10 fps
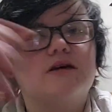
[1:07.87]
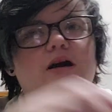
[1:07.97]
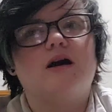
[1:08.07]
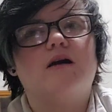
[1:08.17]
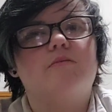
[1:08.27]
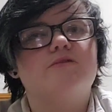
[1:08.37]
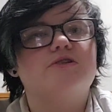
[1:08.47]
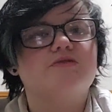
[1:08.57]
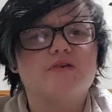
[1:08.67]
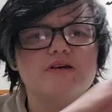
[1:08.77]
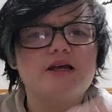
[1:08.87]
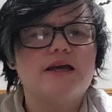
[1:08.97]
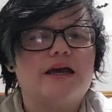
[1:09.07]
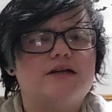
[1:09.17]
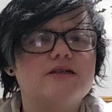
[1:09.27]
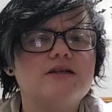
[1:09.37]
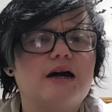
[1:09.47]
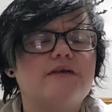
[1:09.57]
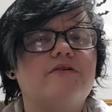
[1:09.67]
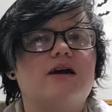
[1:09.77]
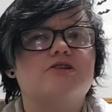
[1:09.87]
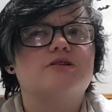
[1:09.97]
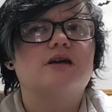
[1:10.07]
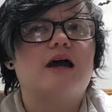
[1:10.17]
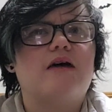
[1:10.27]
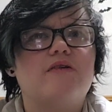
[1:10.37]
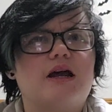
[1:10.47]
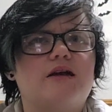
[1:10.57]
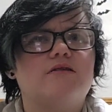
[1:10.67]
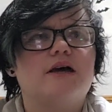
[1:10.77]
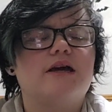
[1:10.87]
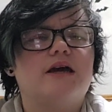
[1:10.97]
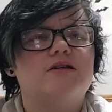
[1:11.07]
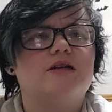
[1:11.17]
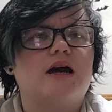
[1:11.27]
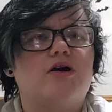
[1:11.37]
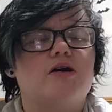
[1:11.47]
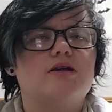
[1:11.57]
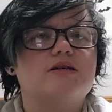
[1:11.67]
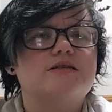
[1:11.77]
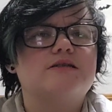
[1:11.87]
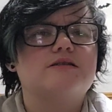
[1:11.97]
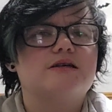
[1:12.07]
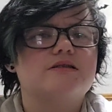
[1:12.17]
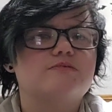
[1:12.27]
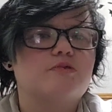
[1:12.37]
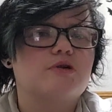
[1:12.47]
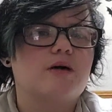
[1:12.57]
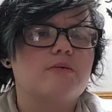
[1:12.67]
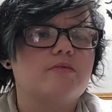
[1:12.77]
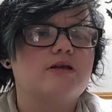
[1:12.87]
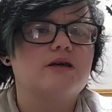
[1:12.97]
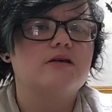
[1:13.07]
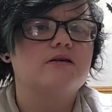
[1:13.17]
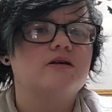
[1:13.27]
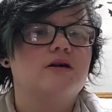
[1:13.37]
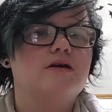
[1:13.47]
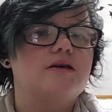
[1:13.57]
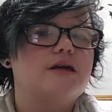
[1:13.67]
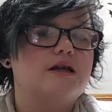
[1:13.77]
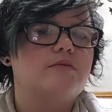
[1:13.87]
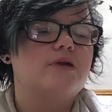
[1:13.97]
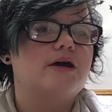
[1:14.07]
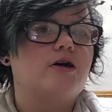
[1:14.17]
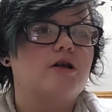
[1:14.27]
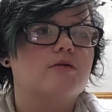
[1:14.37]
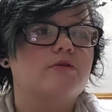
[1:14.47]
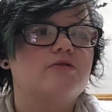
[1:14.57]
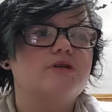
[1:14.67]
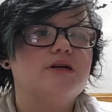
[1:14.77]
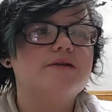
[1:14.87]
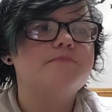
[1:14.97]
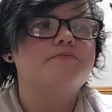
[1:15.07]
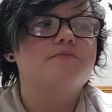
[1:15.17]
Um, she was very light-handed. I've actually haven't had a light-handed artist since probably getting my collarbone done